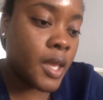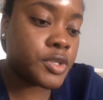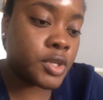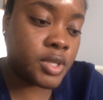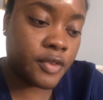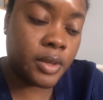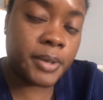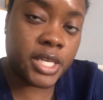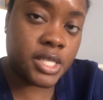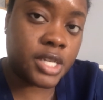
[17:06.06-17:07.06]
So definitely
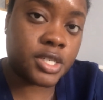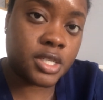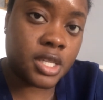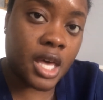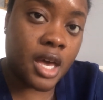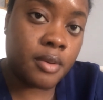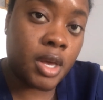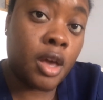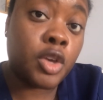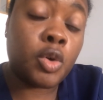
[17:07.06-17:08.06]
pay attention to that.
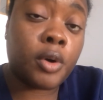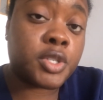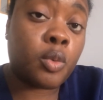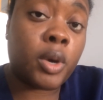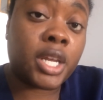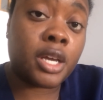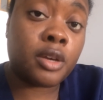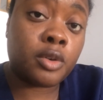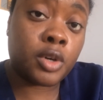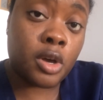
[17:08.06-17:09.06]
You also want to,
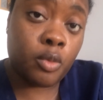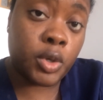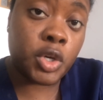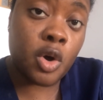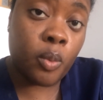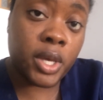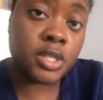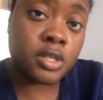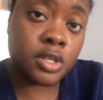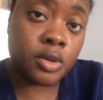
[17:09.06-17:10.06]
when you go in
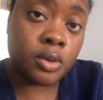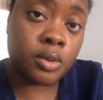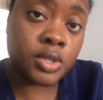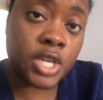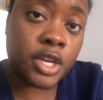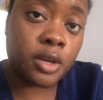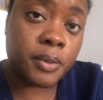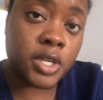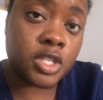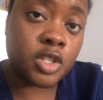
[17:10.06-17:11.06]
to check your
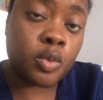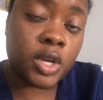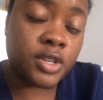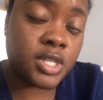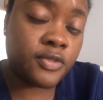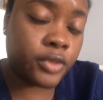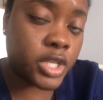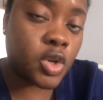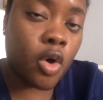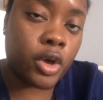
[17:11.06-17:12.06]
patient, you want to
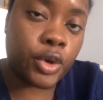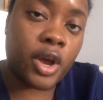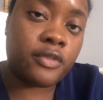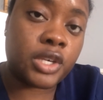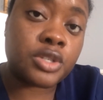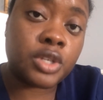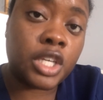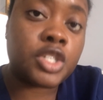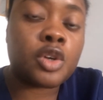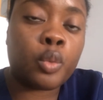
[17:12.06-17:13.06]
flush all your IVs. You
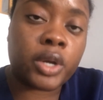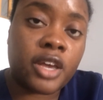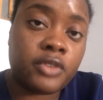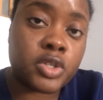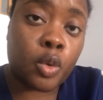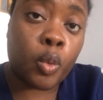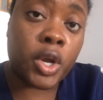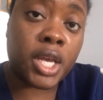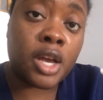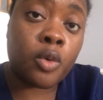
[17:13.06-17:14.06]
need to know what IVs are
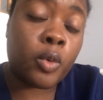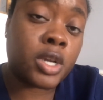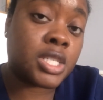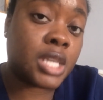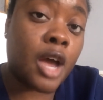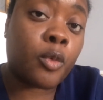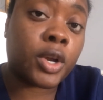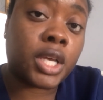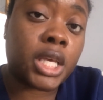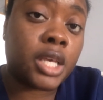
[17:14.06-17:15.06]
working or what's not
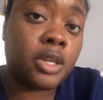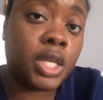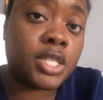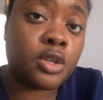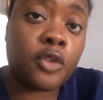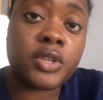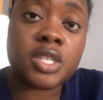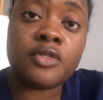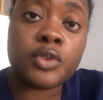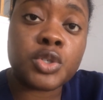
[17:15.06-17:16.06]
working. You need to know if it's
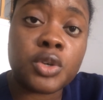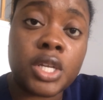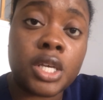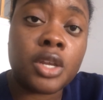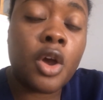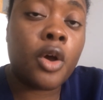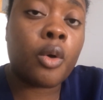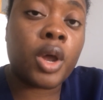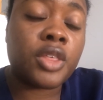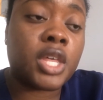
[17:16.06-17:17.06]
infiltrated
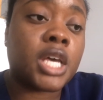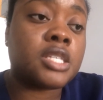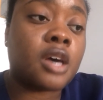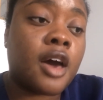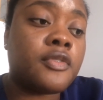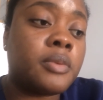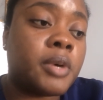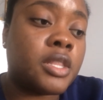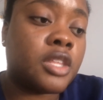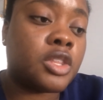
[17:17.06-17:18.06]
or anything, because God
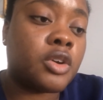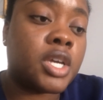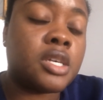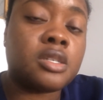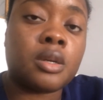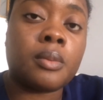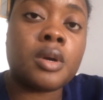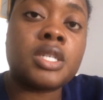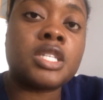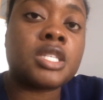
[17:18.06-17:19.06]
forbid that there is an
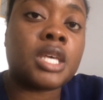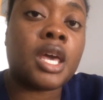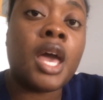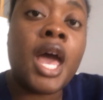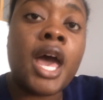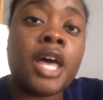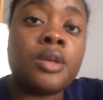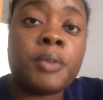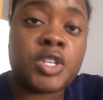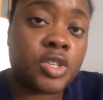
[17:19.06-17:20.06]
emergency and the
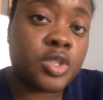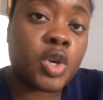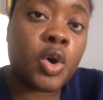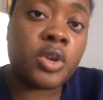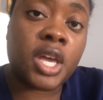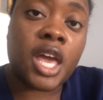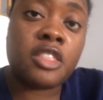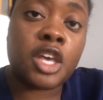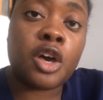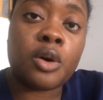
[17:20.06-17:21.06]
patient is coding
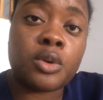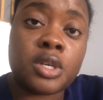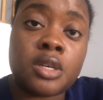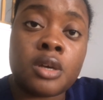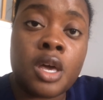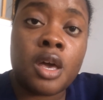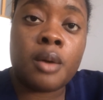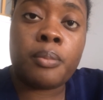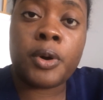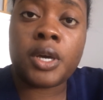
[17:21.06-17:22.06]
and they go to
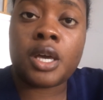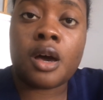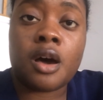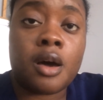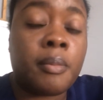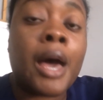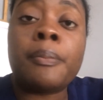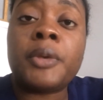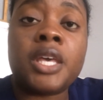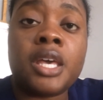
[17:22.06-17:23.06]
put
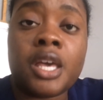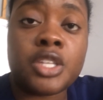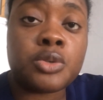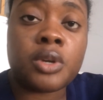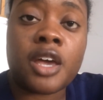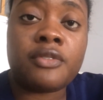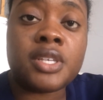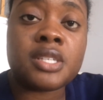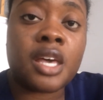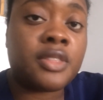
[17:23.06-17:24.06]
epi into an
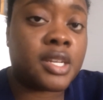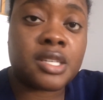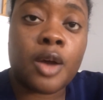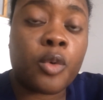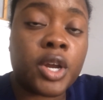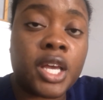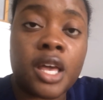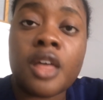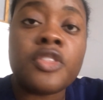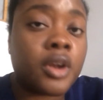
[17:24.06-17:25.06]
IV site that is not
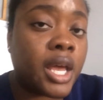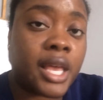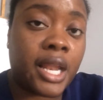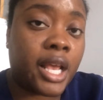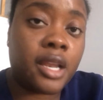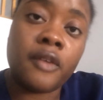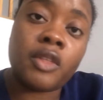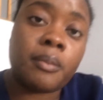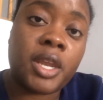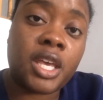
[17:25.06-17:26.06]
working, they're not getting any of
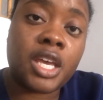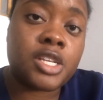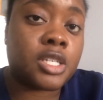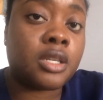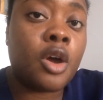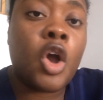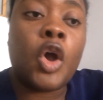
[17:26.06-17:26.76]
that medication.